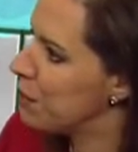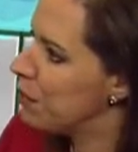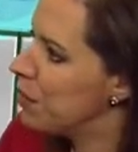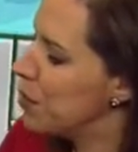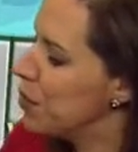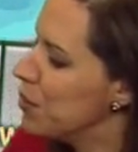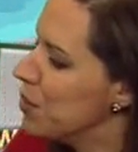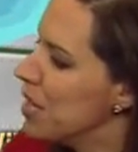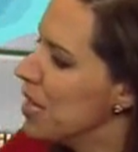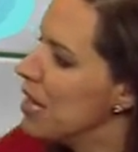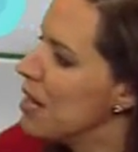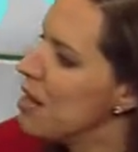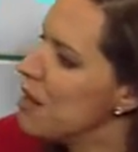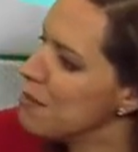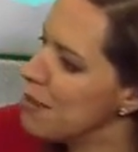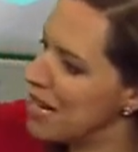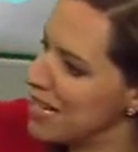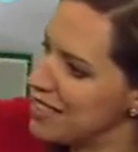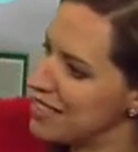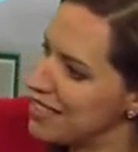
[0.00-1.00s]
commute,
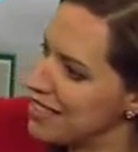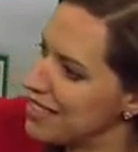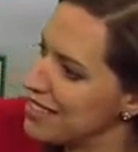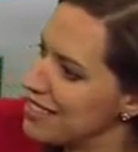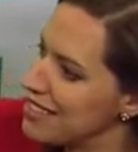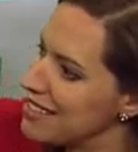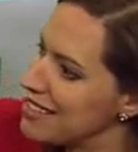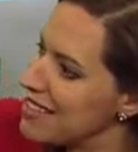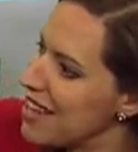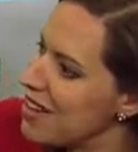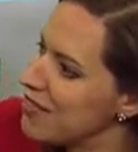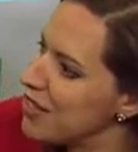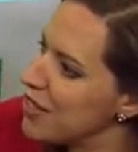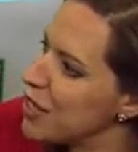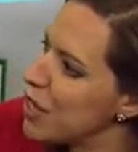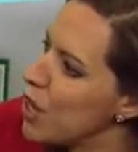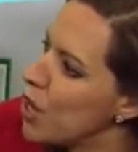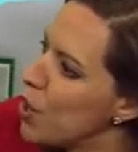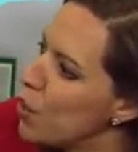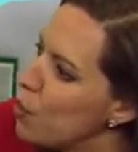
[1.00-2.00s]
past 6 and 7,